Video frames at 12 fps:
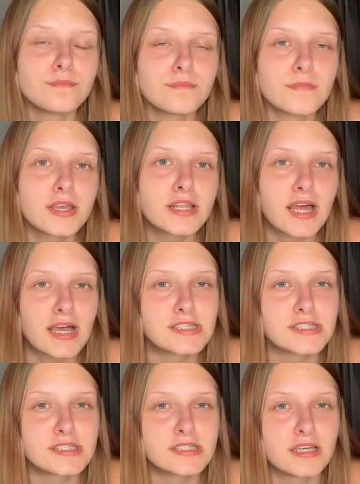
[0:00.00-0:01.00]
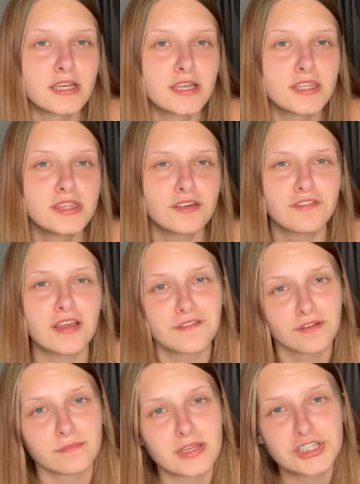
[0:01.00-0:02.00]
unless the
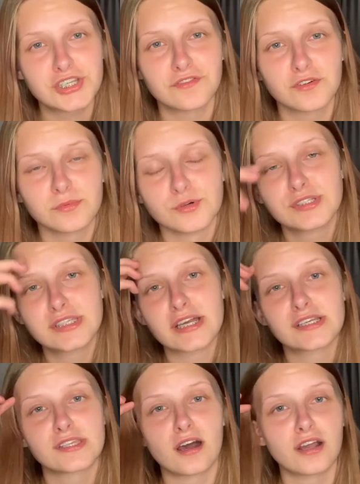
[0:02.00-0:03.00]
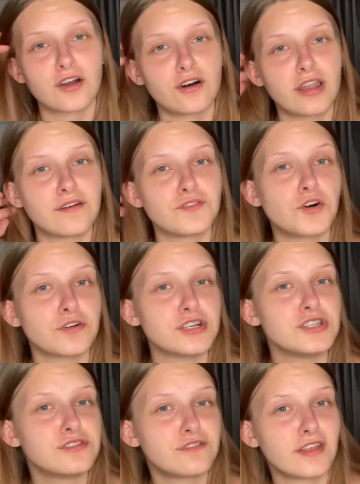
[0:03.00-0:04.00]
flavouring makes you feel more sick, so I can't have
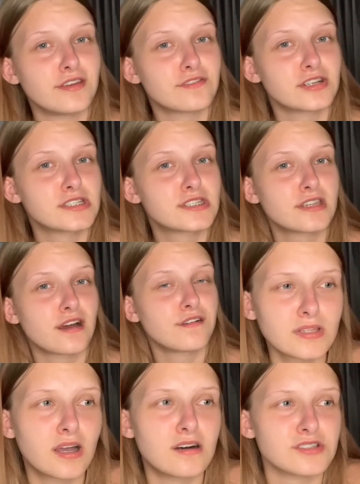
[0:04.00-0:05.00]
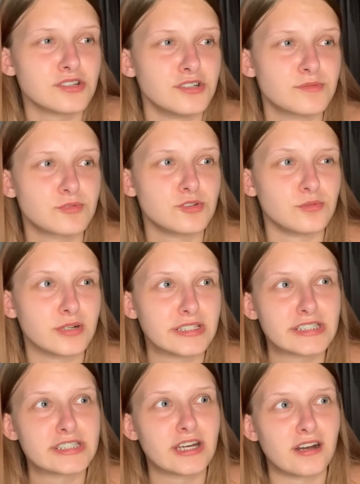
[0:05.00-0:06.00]
orange flavouring stuff. I was in hospital
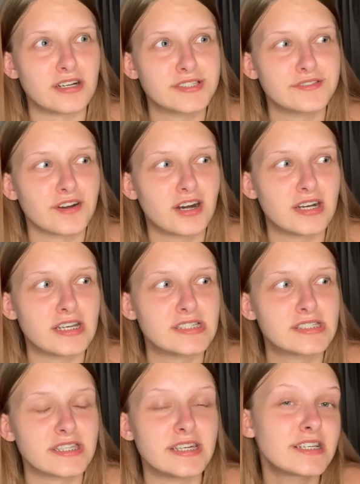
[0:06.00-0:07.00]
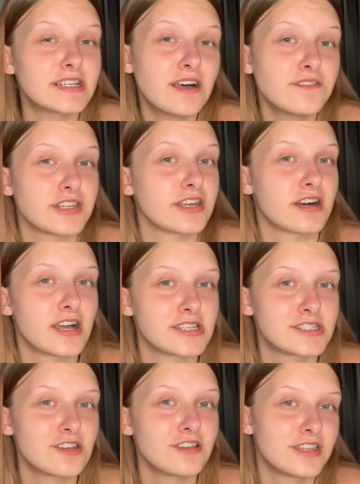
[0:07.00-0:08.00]
once and I asked for ice and they didn't have any ice.
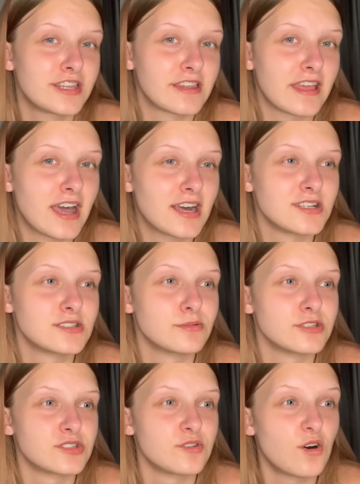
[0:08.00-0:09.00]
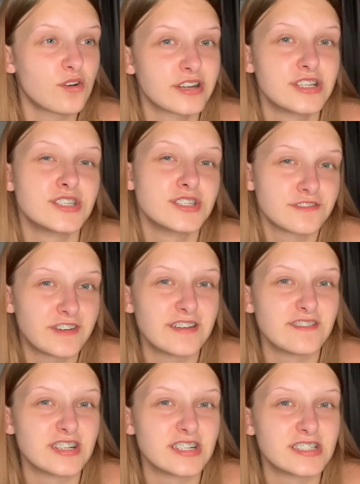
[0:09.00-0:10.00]
The only thing they had was an orange
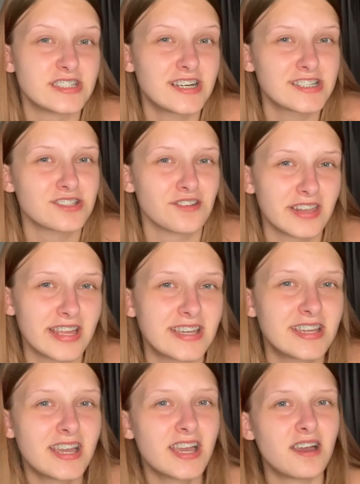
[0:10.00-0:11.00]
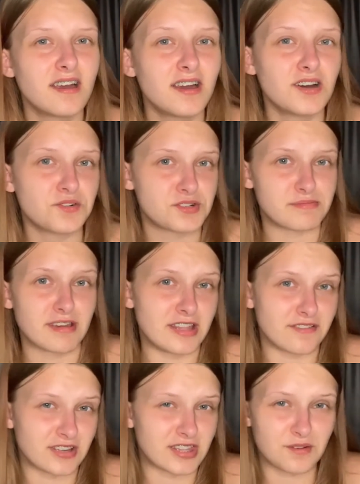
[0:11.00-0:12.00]
flavoured ice lolly, which made
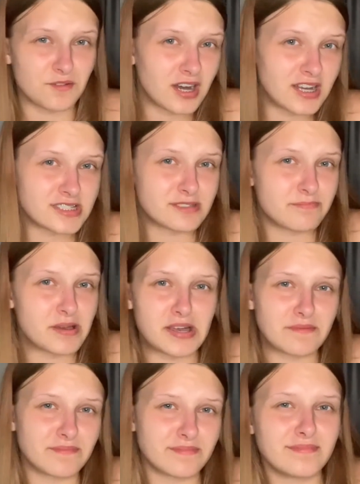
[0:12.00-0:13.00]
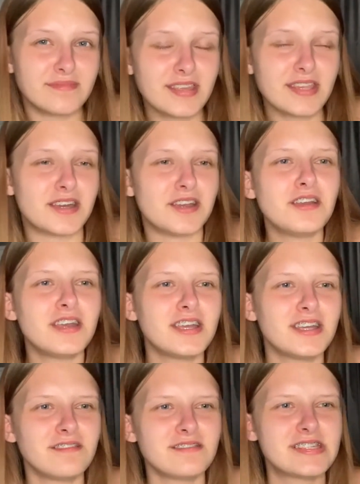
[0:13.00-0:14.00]
everything worse, but you know,
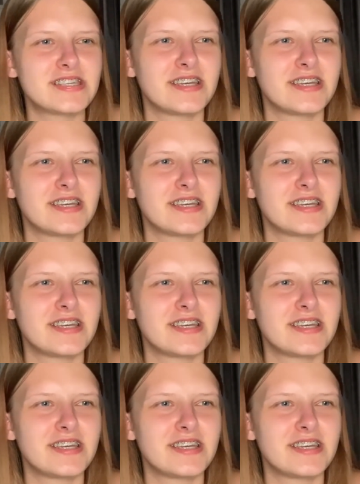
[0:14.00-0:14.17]
it was,